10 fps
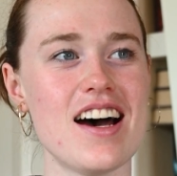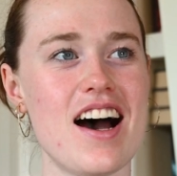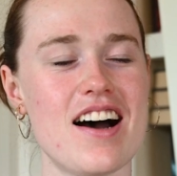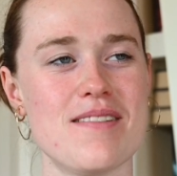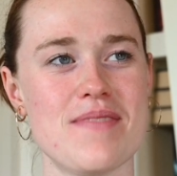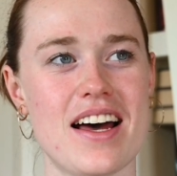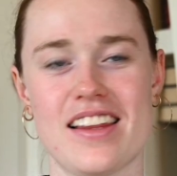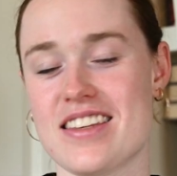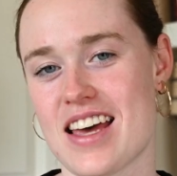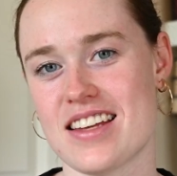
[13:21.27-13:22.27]
At
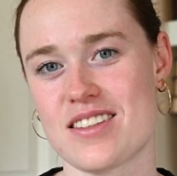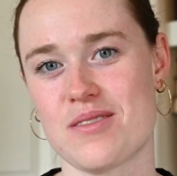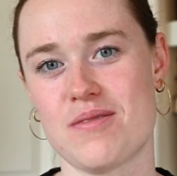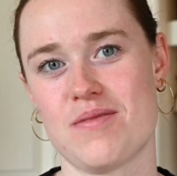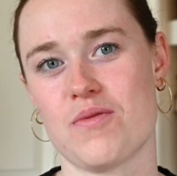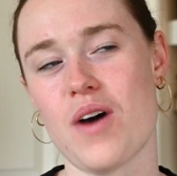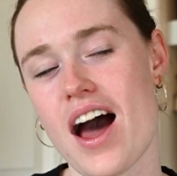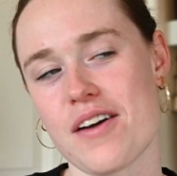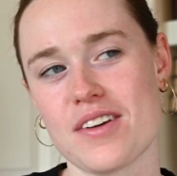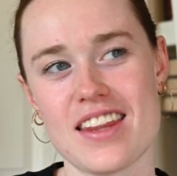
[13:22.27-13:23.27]
least that's what
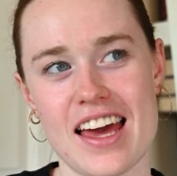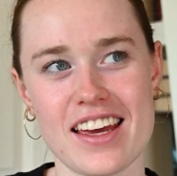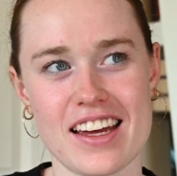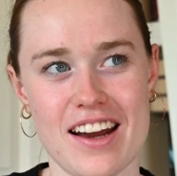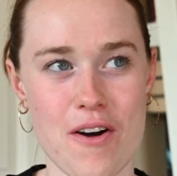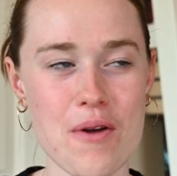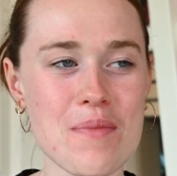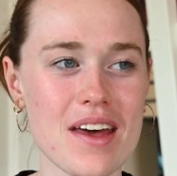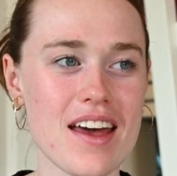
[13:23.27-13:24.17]
I would think and hope.